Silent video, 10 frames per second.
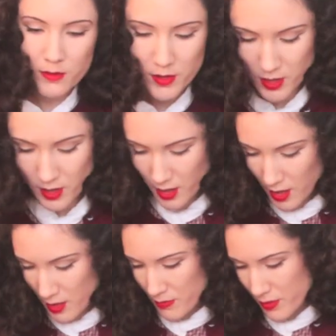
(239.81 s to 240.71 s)
I'm gonna
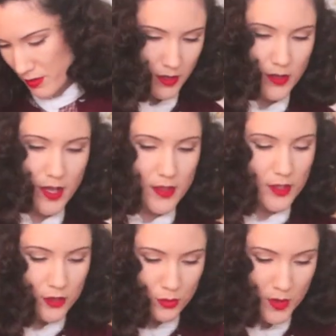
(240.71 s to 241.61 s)
keep. Okay,
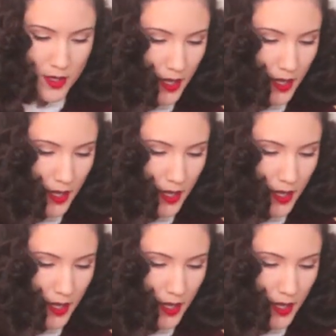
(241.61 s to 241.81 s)
this one